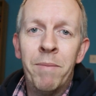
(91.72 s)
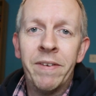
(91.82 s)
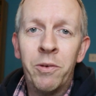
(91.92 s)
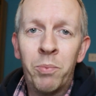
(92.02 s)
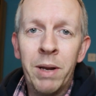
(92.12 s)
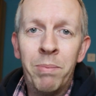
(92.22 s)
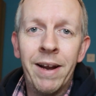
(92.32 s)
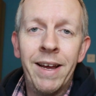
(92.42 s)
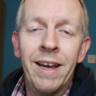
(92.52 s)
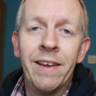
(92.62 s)
Mrs. Pretty
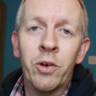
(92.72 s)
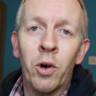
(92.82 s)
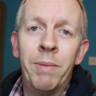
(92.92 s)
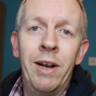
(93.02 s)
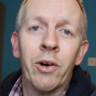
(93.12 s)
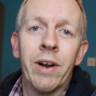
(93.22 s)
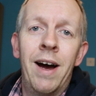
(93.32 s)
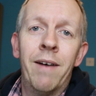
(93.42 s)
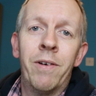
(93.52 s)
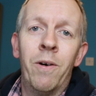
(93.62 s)
Penny is going to be looking
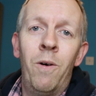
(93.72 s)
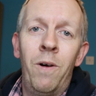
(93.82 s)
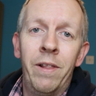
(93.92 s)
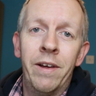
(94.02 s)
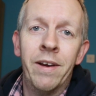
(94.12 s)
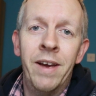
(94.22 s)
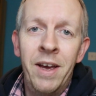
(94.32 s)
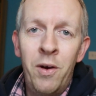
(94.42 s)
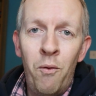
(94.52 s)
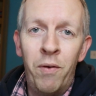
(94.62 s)
after all the
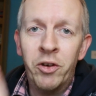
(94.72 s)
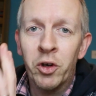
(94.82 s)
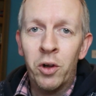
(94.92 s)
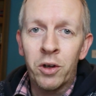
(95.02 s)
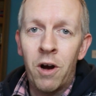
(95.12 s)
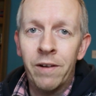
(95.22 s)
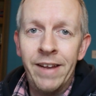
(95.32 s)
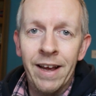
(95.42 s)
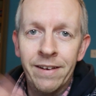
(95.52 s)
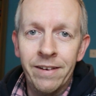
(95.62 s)
visual
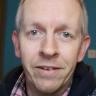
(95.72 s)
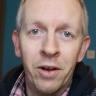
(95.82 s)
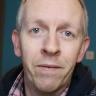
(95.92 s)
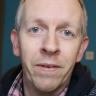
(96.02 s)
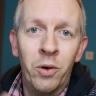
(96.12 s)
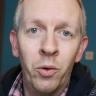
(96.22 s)
content and stuff that